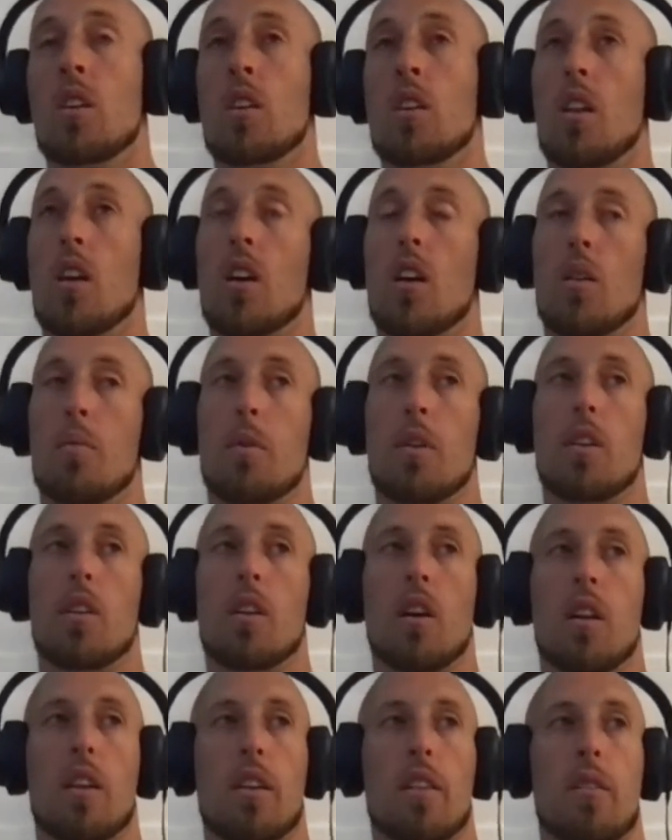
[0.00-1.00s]
Yeah. I mean,
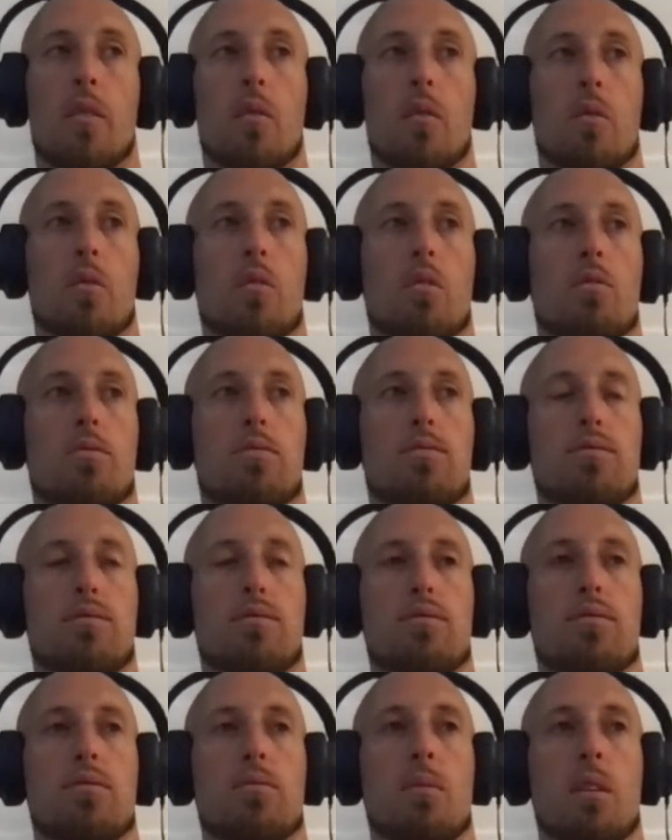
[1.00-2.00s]
I think the
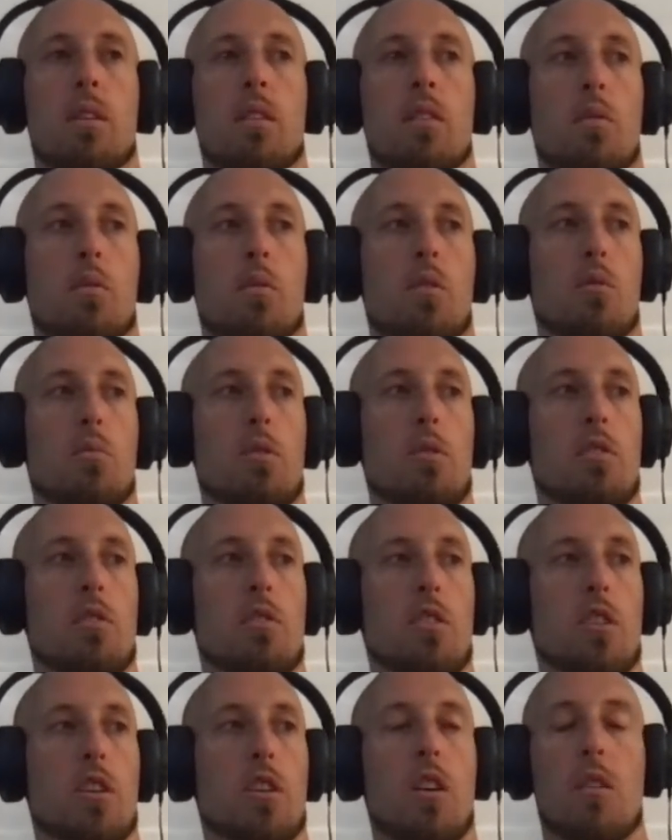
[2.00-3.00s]
world would be
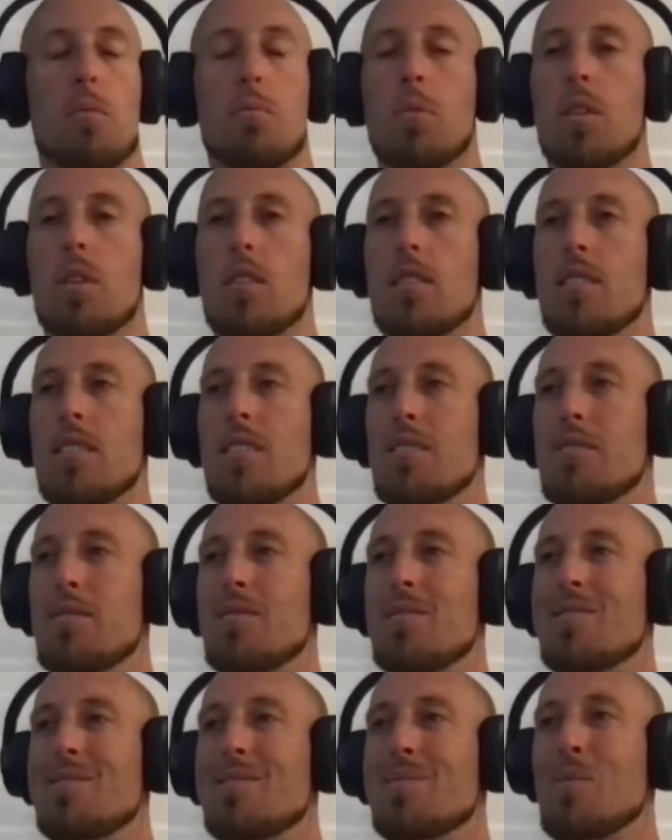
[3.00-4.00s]
such a great place if
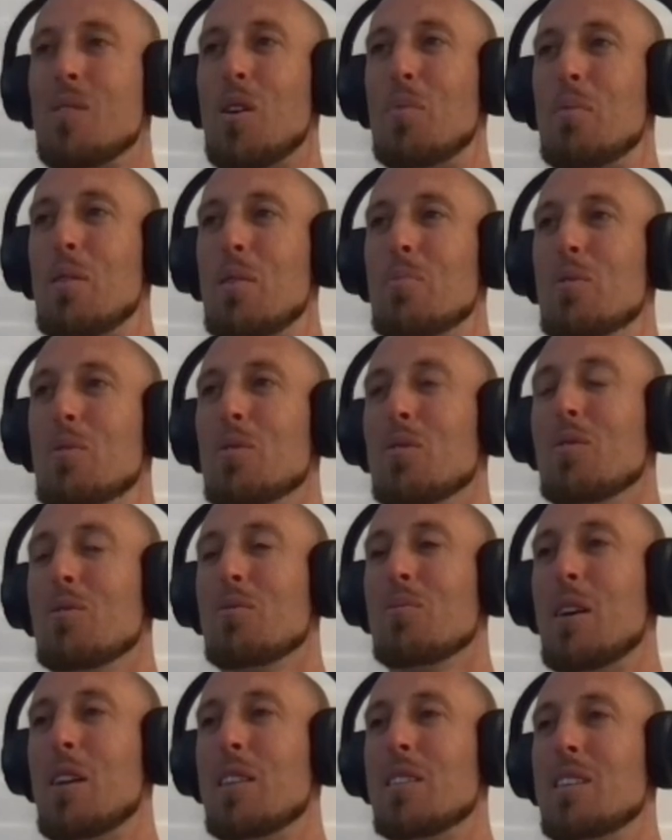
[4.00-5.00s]
more people
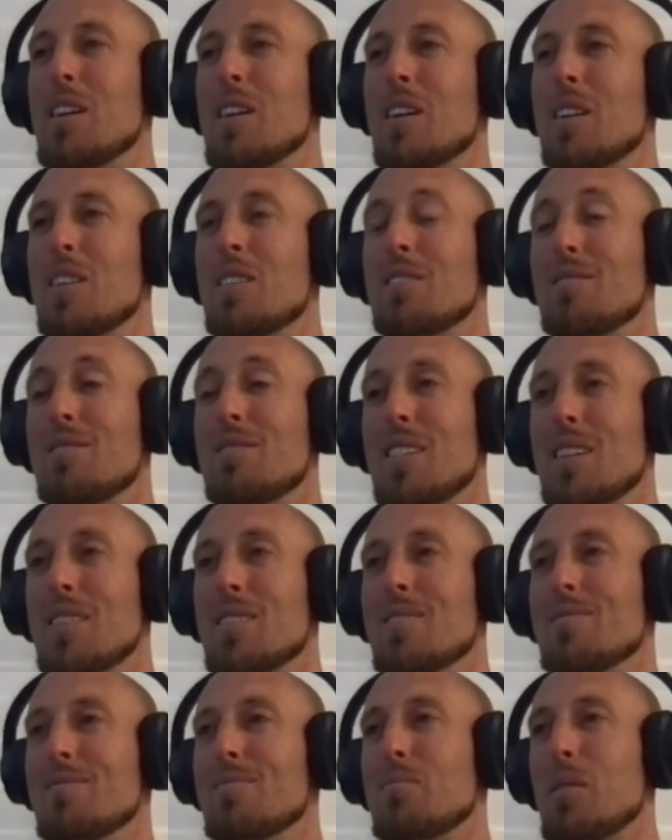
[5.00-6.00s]
meditated,
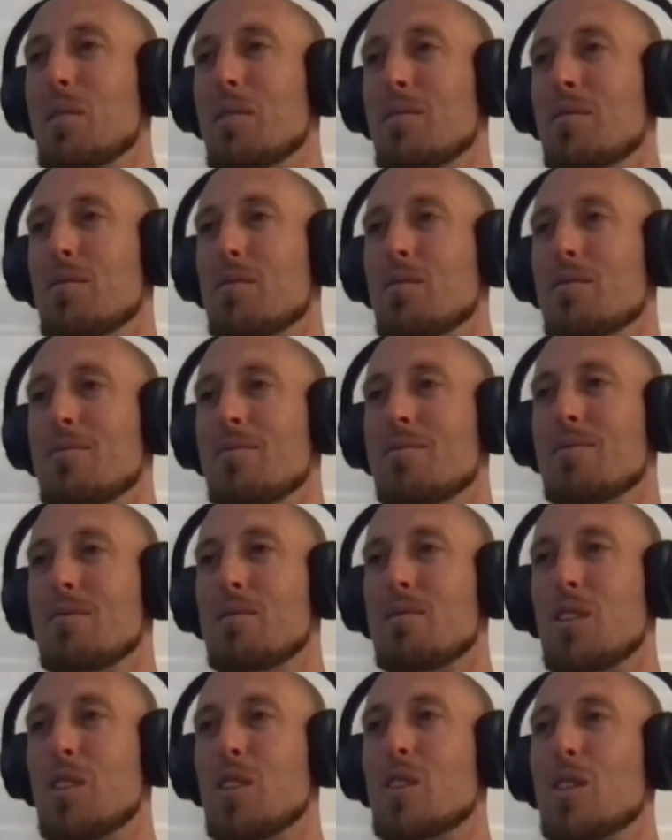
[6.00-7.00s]
but
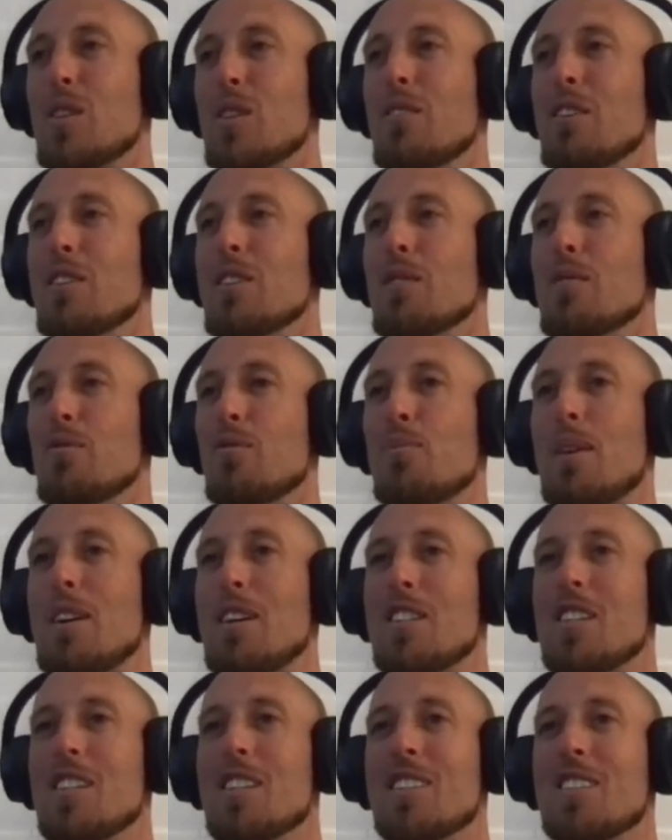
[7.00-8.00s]
for sure if they did
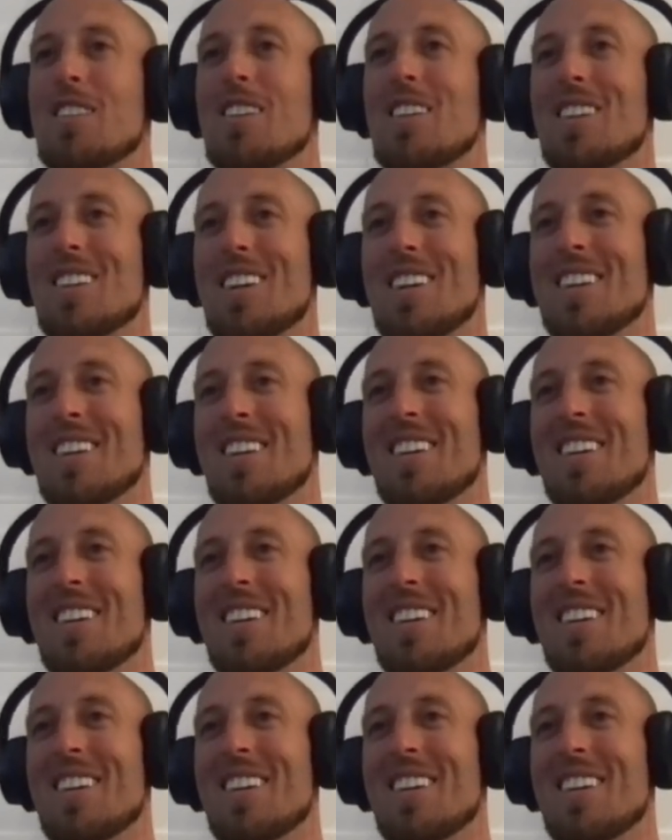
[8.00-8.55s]
Vipassana.